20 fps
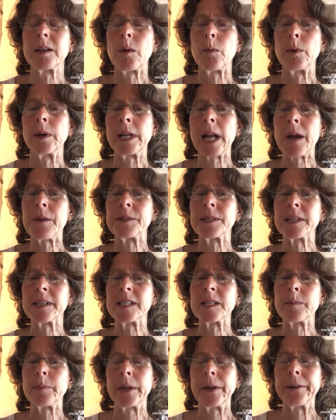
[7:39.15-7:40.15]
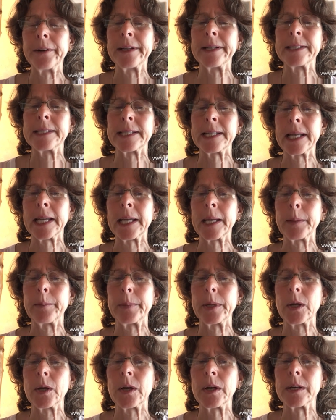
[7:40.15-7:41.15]
what I was experiencing
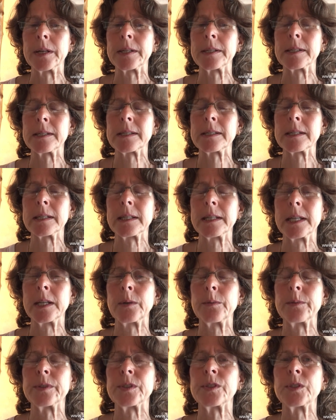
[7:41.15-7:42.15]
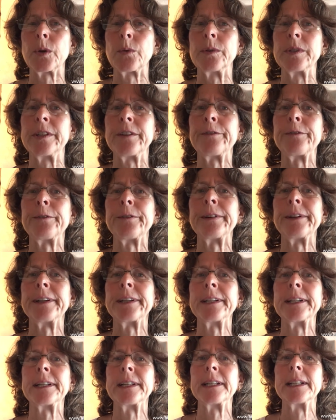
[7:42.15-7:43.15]
because it was so
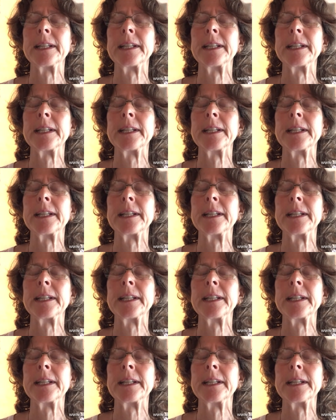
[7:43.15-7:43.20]
different.